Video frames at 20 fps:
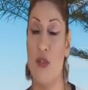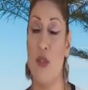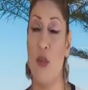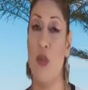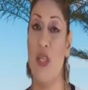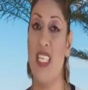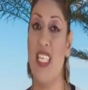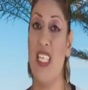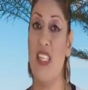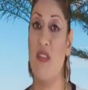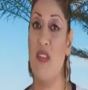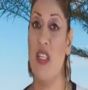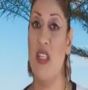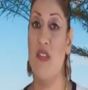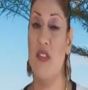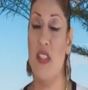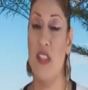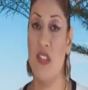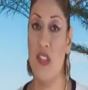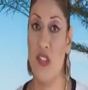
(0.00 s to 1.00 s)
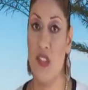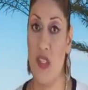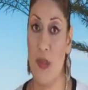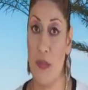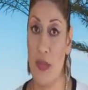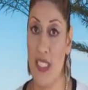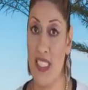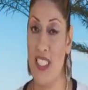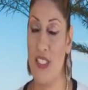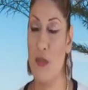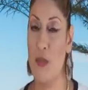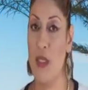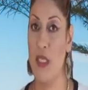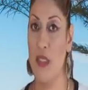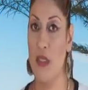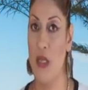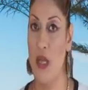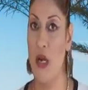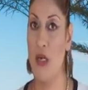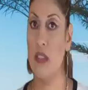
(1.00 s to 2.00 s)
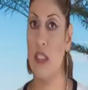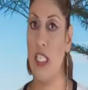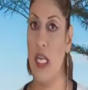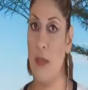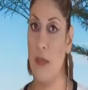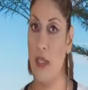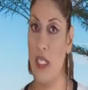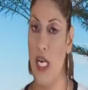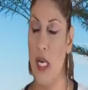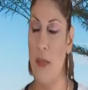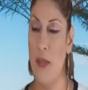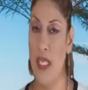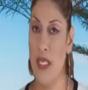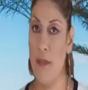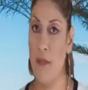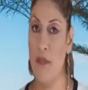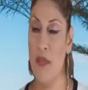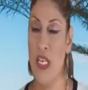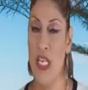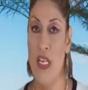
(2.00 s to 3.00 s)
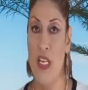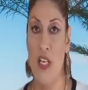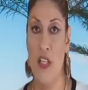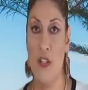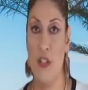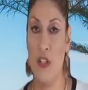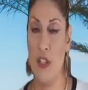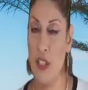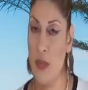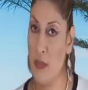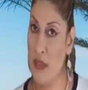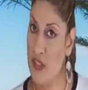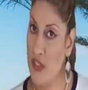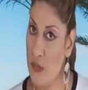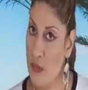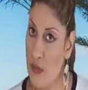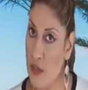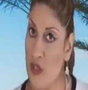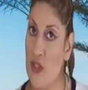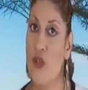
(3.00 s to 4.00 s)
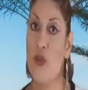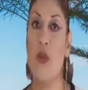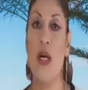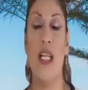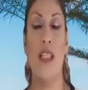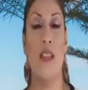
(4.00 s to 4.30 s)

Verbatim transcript: So even if this is something that's been a long time coming, there are going to be some new